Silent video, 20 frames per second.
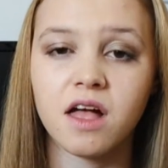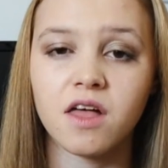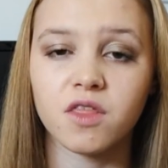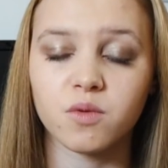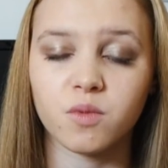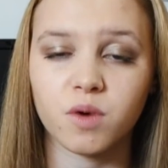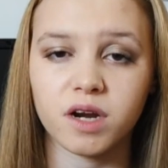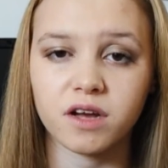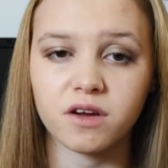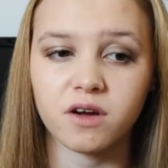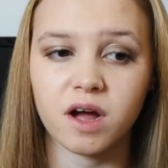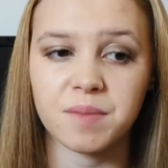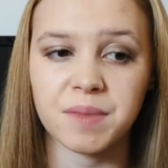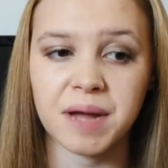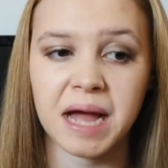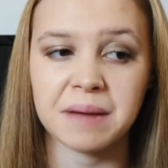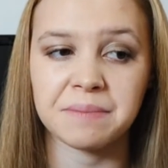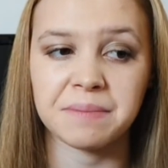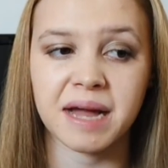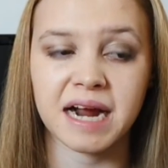The one I've got in my
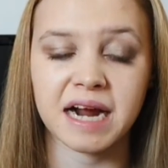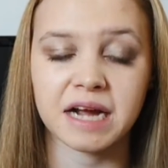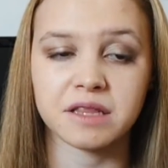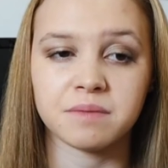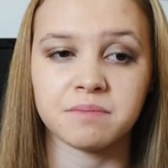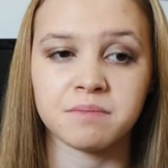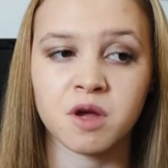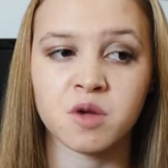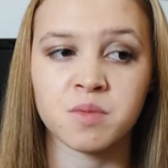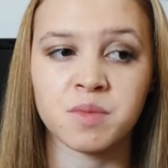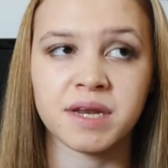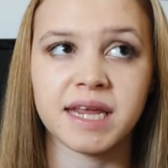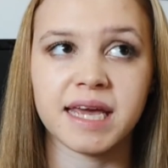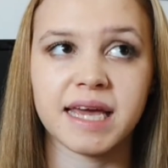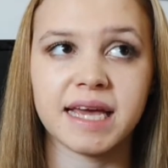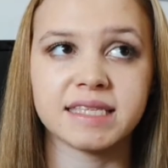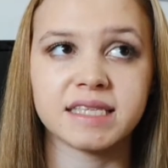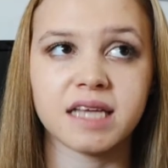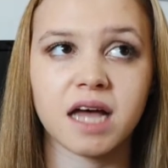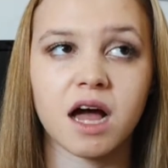handbag at the moment
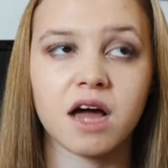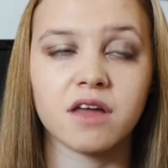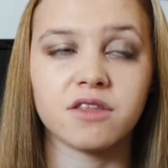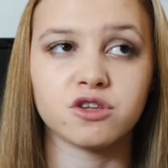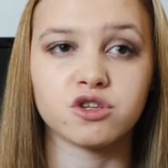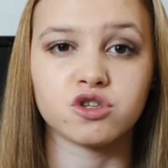is the